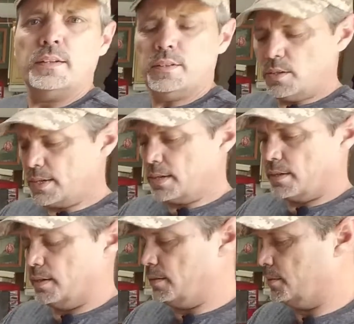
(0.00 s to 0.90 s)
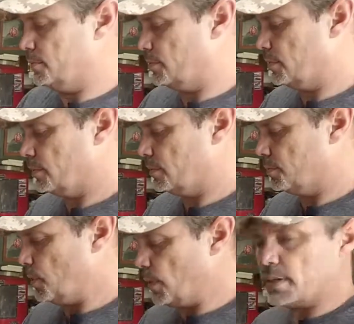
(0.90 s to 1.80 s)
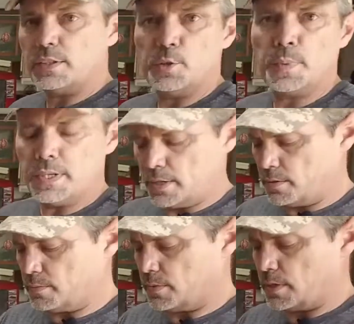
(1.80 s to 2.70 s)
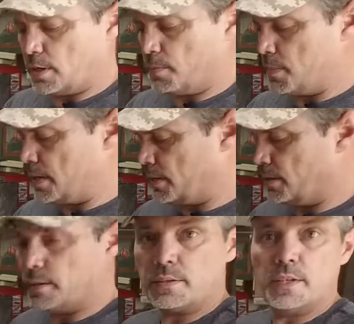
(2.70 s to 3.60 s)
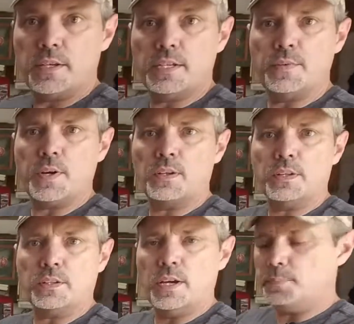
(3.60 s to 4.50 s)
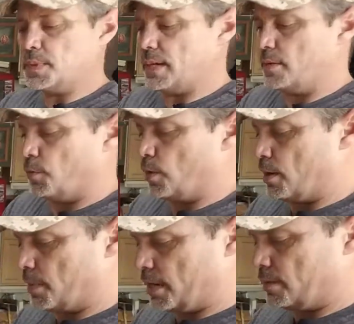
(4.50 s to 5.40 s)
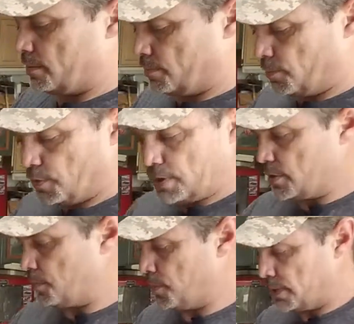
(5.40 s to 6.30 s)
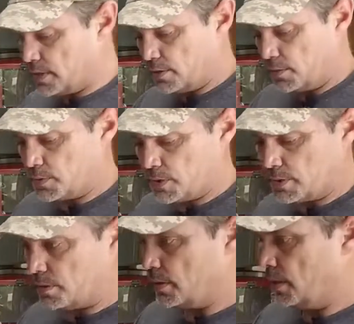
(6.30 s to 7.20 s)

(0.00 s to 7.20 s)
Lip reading: Okay, been working a little bit here. Thought I might give y'all a little update of where I'm at before I try to put these gloves on.